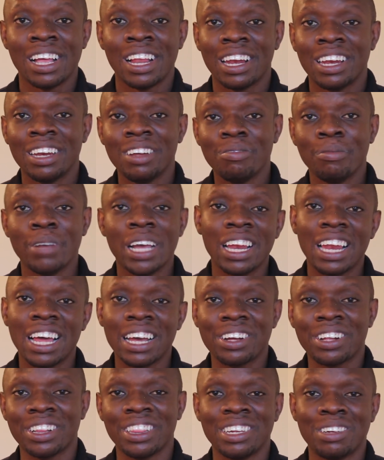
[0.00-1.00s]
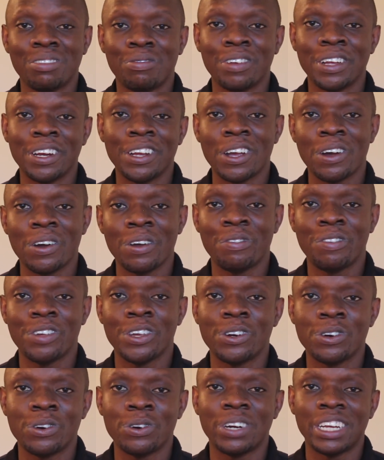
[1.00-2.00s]
Leave me a like on this video if
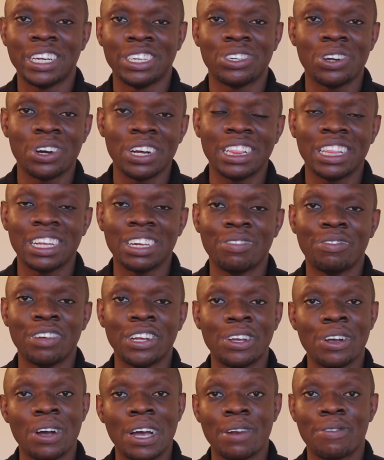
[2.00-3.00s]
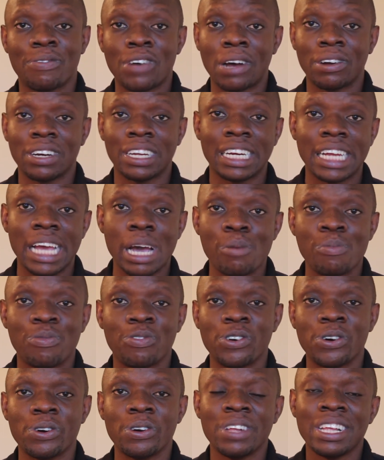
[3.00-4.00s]
you enjoyed this video and found it
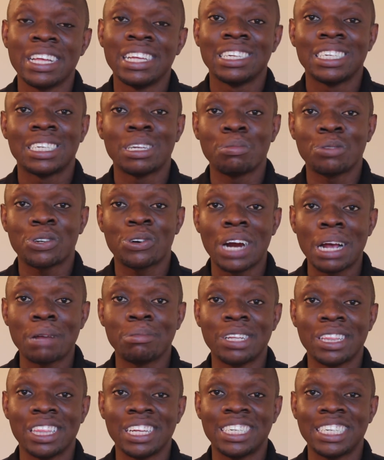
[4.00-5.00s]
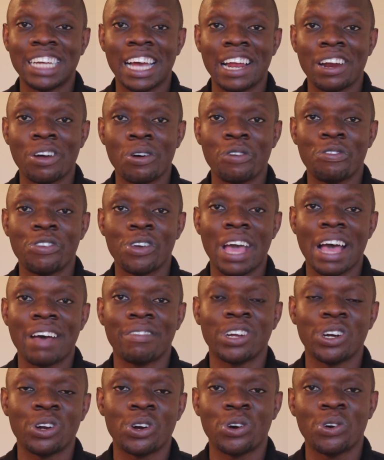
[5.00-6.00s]
helpful. Subscribe to this channel if you
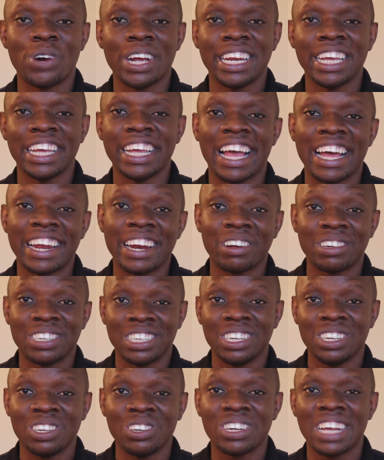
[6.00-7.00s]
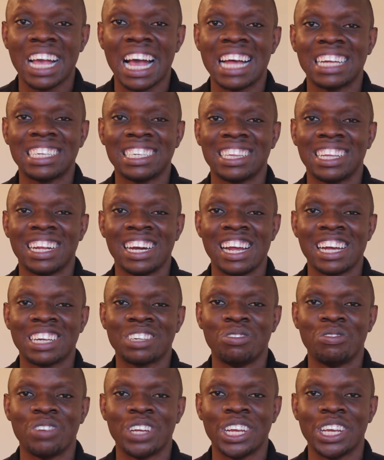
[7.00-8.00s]
haven't already, and I'll see you guys in the
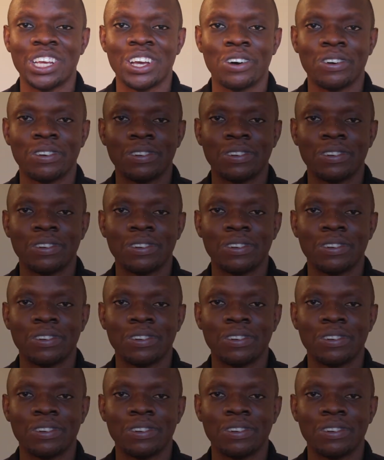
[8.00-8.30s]
next video.